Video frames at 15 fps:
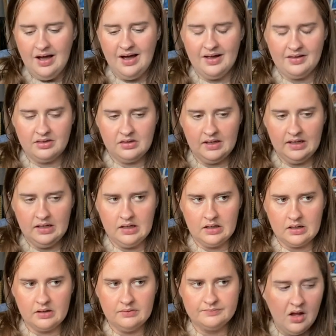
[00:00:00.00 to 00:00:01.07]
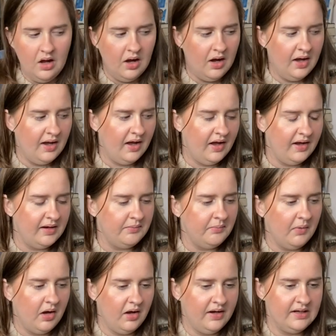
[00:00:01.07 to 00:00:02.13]
I think I
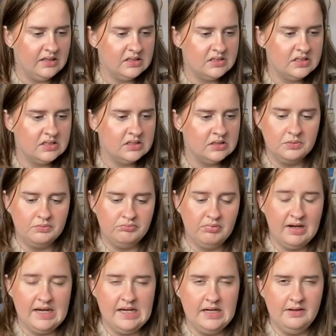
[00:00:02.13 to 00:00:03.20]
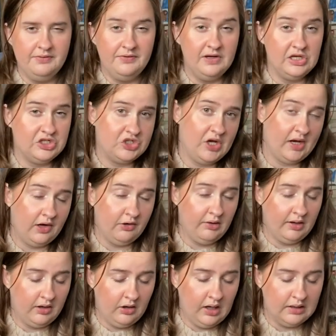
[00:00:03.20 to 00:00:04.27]
might finish Anchor
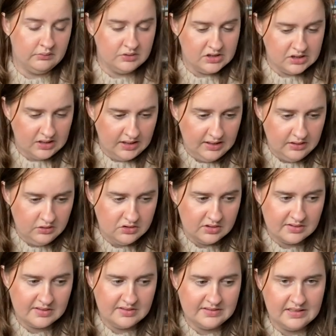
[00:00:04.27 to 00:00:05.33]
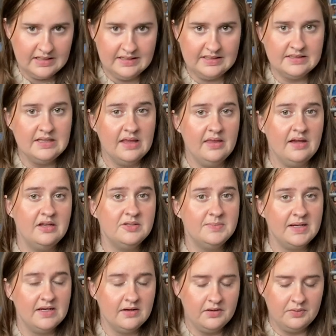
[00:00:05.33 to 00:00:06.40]
and Crown tonight, just because at least then that'd
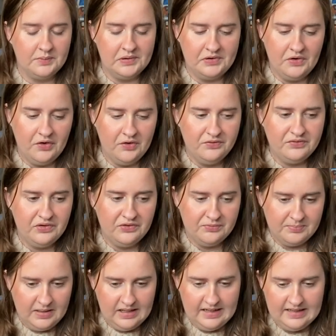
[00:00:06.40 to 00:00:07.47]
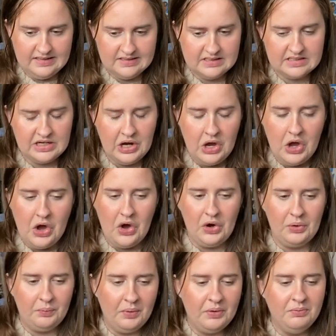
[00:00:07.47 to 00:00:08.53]
be another one off of my list.
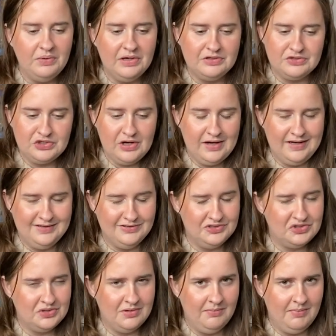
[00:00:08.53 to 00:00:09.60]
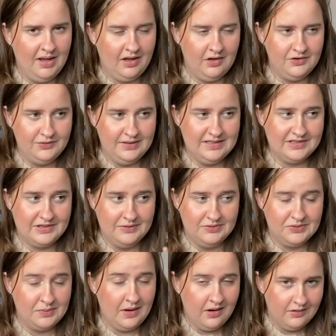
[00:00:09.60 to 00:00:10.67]
I won't yet change my Goodreads goal
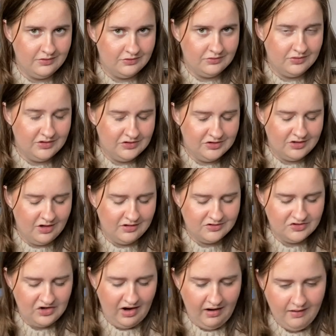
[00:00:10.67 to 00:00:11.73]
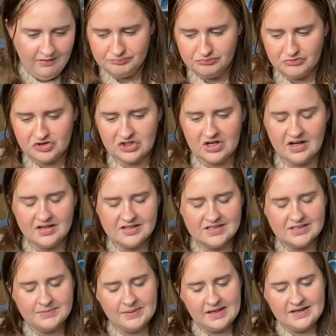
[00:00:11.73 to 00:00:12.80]
to 100 just yet,
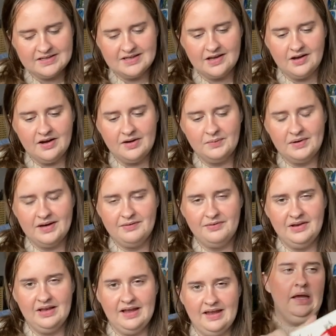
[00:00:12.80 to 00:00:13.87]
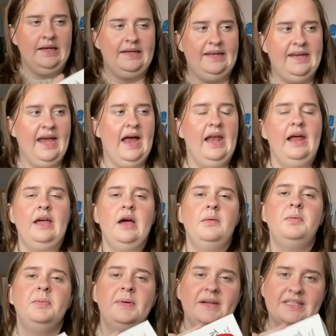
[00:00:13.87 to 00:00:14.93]
just because I kind of want to feel like get a
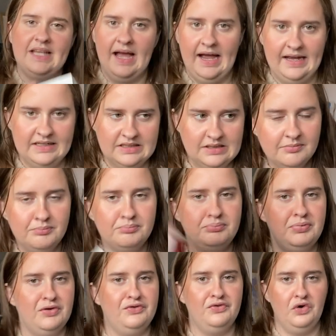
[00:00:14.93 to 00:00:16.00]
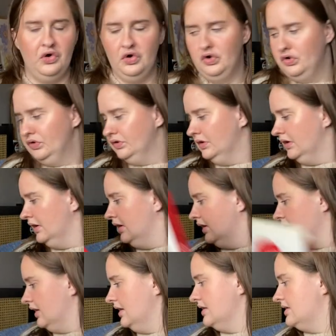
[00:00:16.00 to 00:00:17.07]
couple books ahead before,
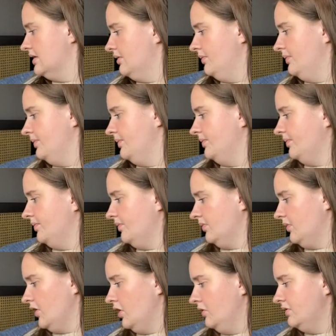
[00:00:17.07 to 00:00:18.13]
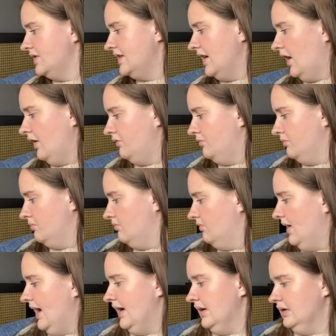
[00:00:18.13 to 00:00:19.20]
because obviously I've
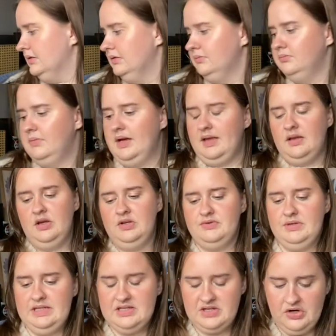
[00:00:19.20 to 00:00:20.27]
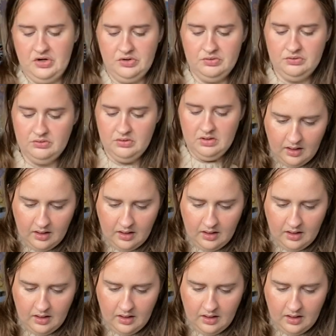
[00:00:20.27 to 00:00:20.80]
met my Goodreads goal.